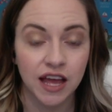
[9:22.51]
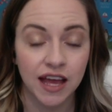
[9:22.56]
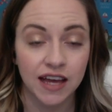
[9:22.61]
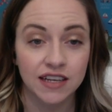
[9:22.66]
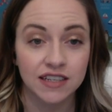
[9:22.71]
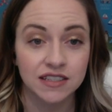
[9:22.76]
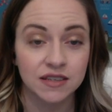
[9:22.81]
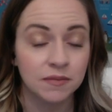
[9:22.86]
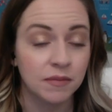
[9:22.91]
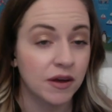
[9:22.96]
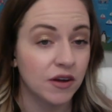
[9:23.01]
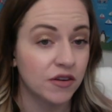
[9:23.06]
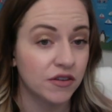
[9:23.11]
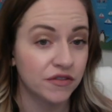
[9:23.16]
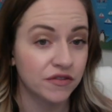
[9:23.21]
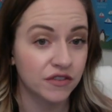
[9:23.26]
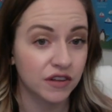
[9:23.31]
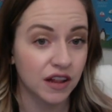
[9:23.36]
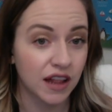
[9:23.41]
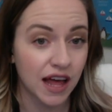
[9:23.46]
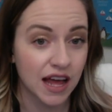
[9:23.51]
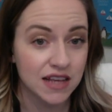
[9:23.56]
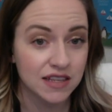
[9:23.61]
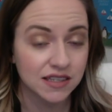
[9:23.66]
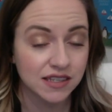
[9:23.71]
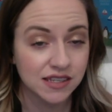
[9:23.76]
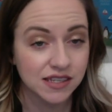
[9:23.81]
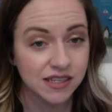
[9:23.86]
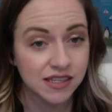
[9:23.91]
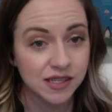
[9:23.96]
X amount of
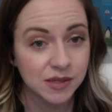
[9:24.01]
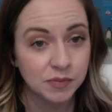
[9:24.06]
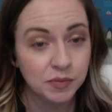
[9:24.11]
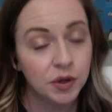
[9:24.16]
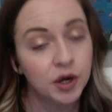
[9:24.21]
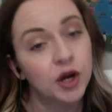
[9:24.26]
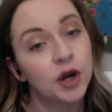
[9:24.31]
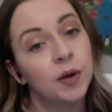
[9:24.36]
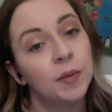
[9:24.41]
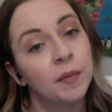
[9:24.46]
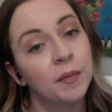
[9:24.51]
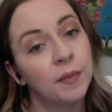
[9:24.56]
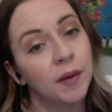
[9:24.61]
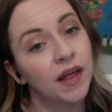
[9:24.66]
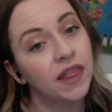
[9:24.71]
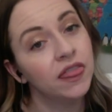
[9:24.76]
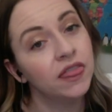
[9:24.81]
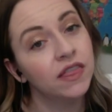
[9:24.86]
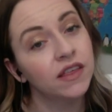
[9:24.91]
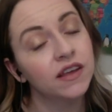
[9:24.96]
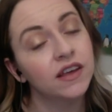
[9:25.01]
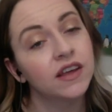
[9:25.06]
classes per month,